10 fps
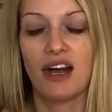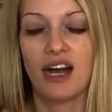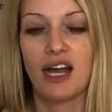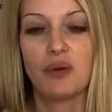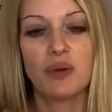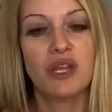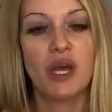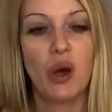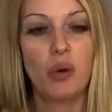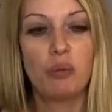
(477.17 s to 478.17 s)
I really
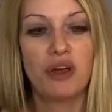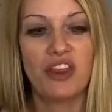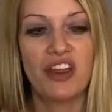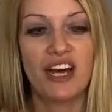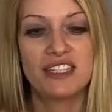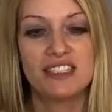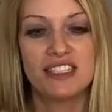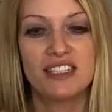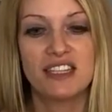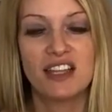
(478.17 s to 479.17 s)
hope that
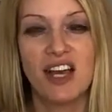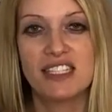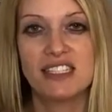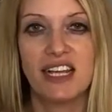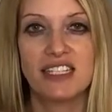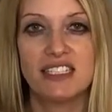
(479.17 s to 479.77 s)
the last 90